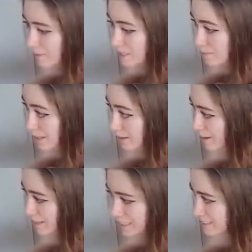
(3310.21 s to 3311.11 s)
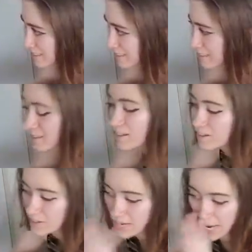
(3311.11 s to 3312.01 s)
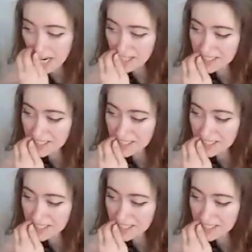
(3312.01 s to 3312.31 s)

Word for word: was in my cart. It's okay.